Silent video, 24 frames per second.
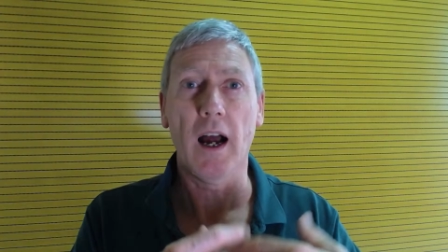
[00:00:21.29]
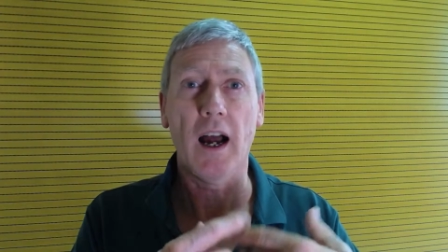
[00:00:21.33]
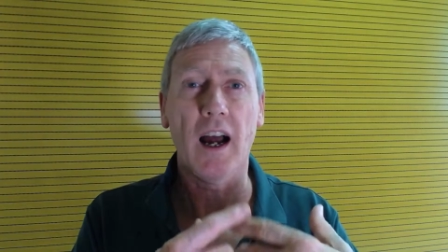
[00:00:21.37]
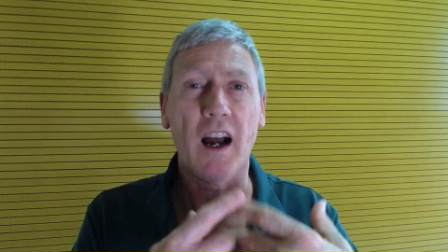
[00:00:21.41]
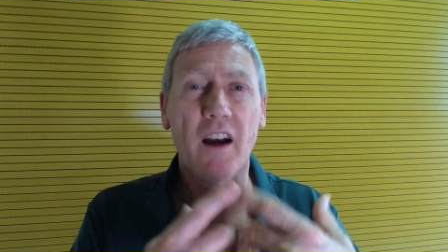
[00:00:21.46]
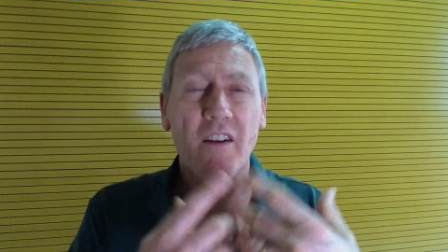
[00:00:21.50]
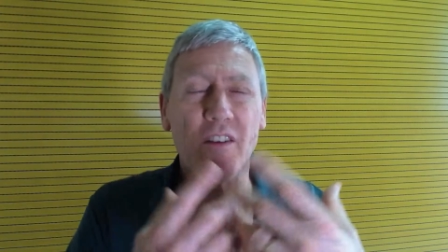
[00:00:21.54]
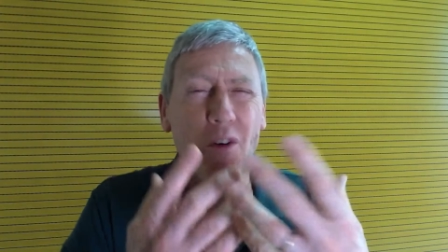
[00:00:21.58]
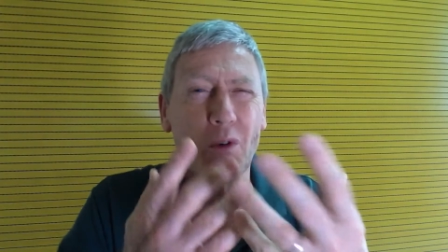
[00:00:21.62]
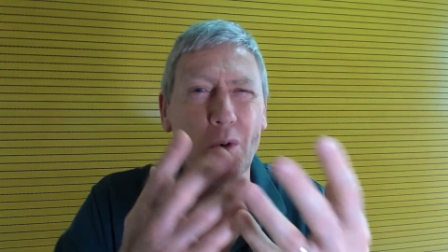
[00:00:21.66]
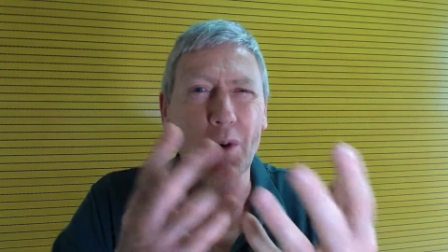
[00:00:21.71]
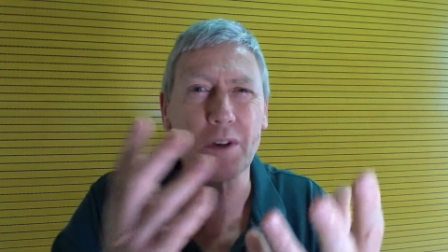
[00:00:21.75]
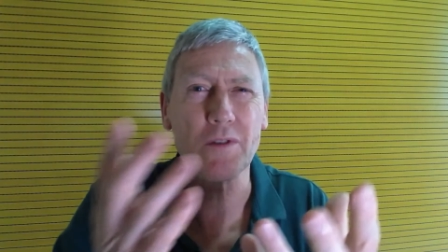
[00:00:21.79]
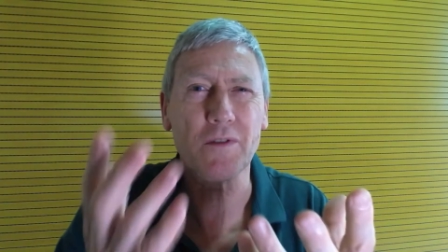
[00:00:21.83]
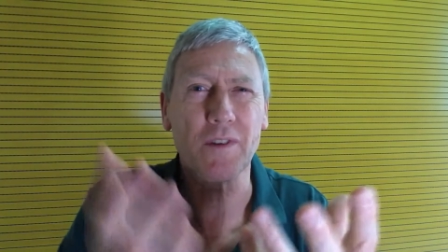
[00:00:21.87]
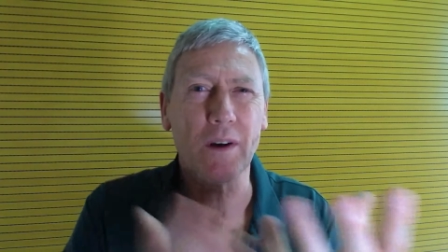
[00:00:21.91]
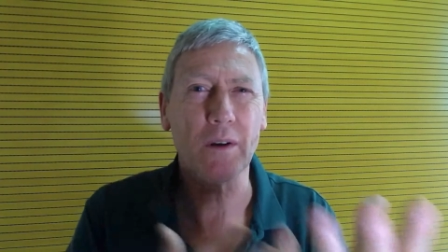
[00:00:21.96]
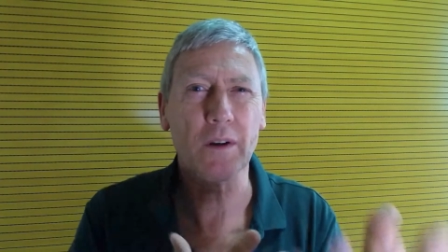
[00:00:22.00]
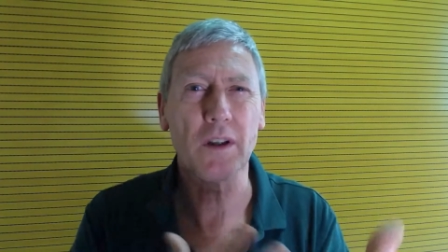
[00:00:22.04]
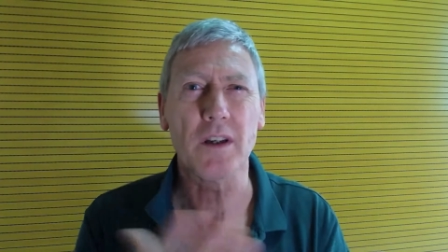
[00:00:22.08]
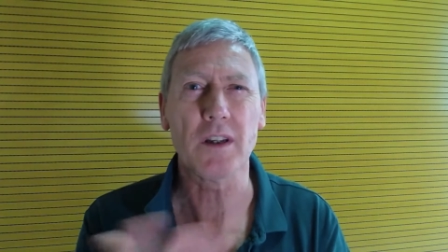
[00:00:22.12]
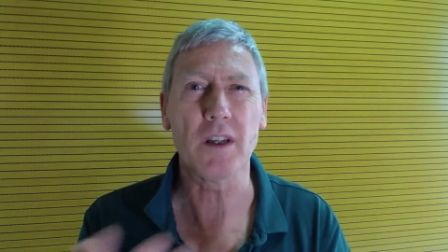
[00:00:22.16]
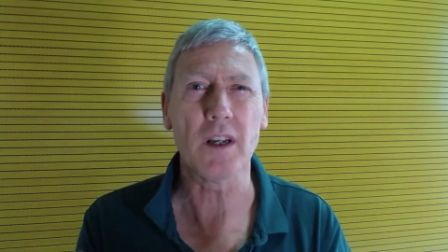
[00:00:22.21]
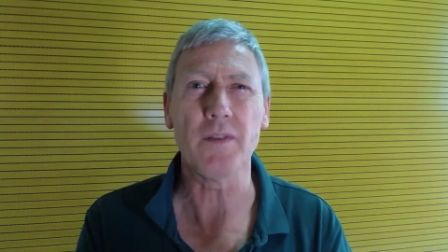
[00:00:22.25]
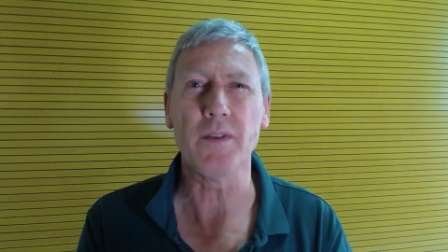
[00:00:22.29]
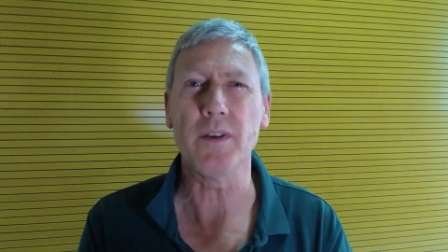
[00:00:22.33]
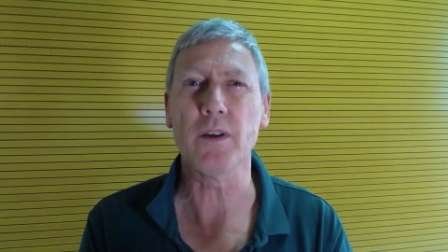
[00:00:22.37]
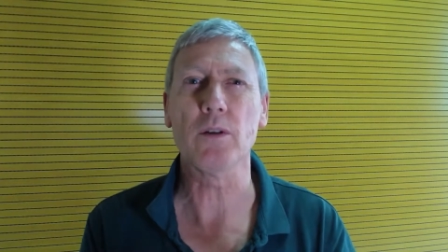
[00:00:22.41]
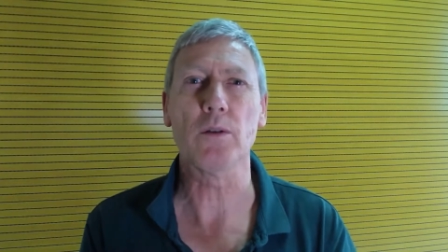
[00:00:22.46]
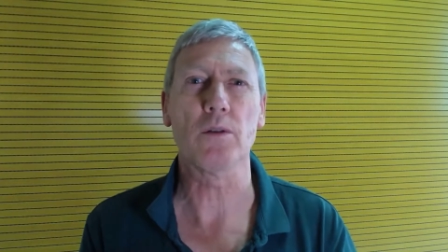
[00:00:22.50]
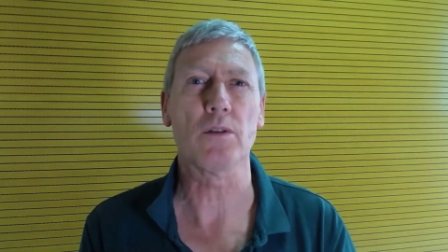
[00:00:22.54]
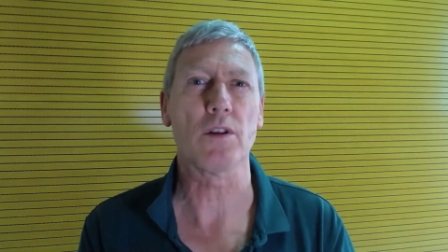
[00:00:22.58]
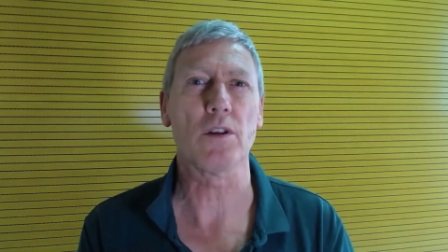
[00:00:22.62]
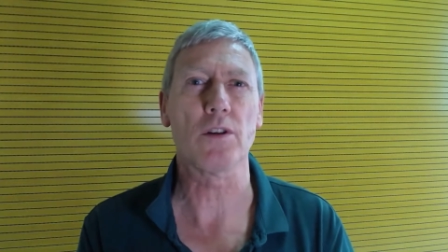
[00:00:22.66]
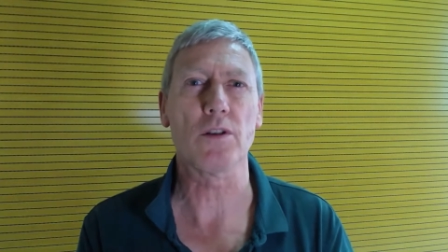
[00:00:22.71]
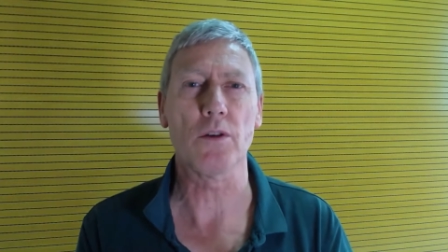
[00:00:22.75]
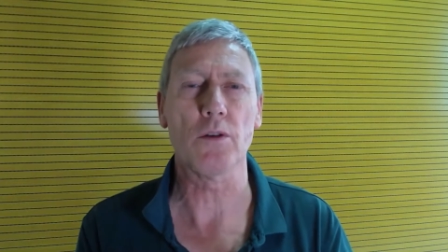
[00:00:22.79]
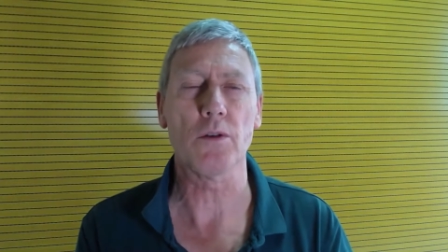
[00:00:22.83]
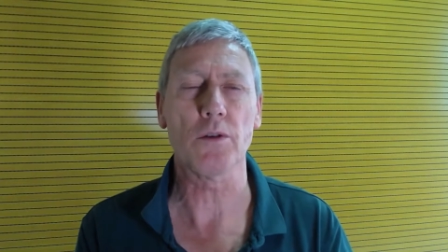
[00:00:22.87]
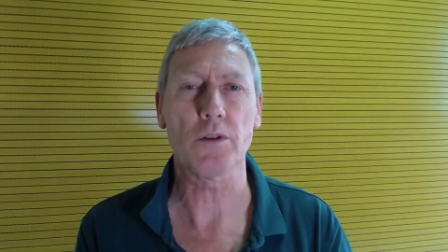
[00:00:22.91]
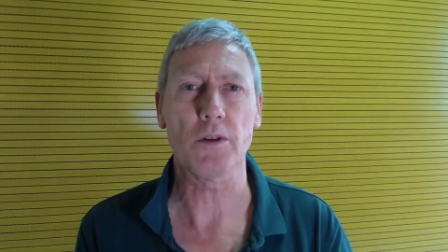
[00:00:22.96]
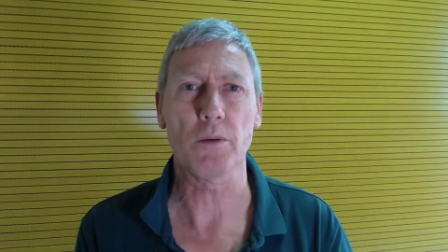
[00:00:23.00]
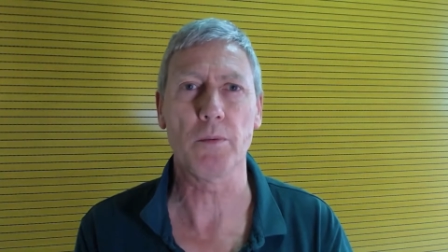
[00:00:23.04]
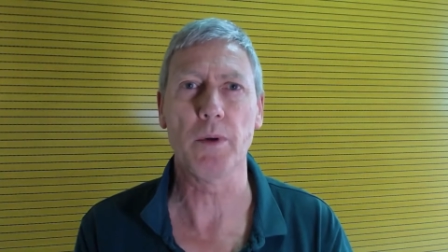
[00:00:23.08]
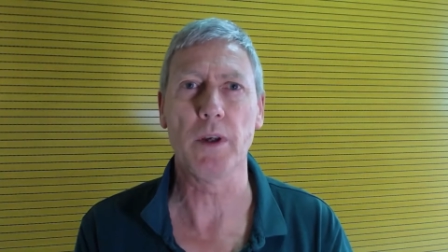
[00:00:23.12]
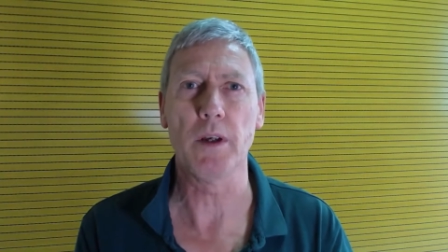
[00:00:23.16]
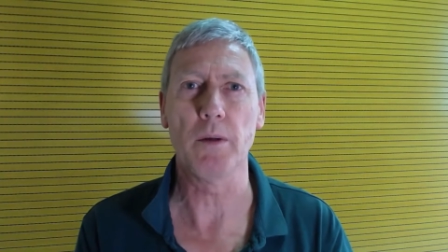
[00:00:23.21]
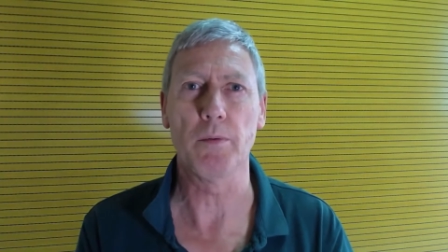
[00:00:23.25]
I always found it difficult to talk
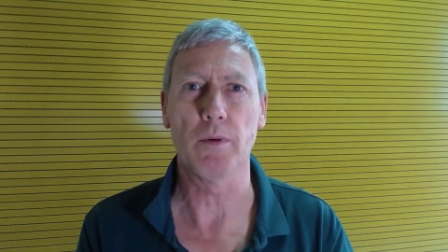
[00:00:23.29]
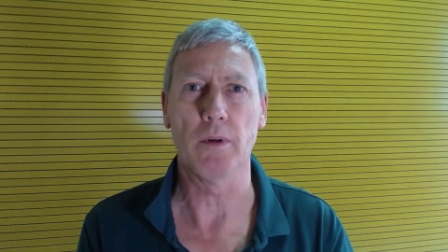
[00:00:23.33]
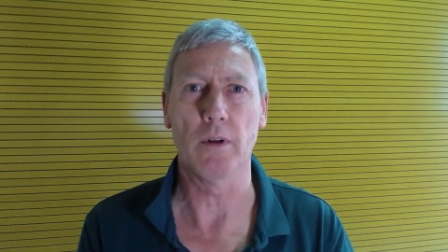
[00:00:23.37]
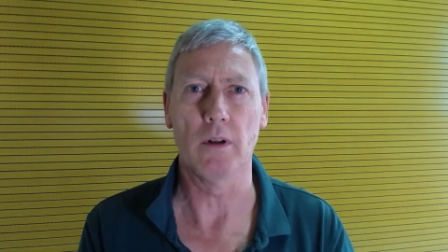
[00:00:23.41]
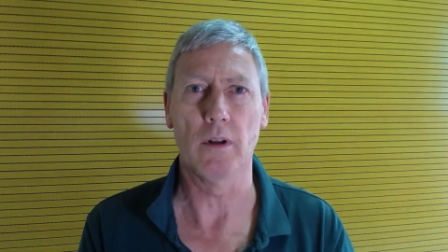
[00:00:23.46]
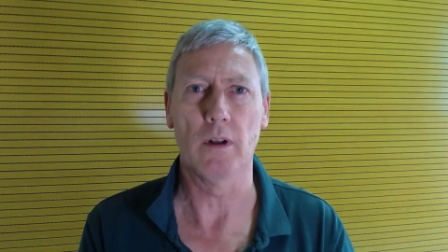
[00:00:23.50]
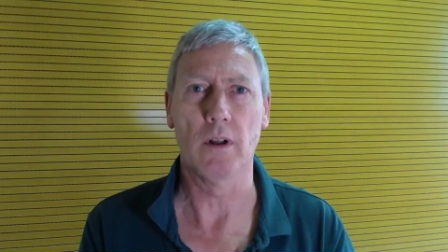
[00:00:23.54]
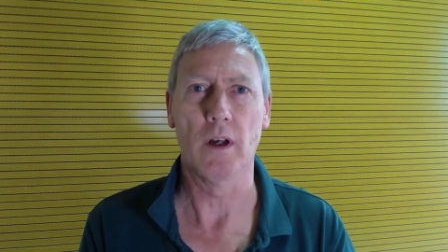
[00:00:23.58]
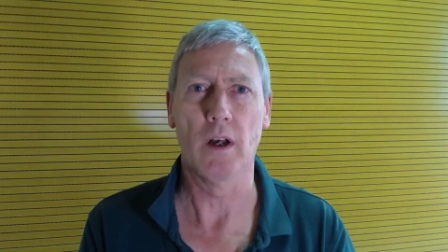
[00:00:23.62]
to people.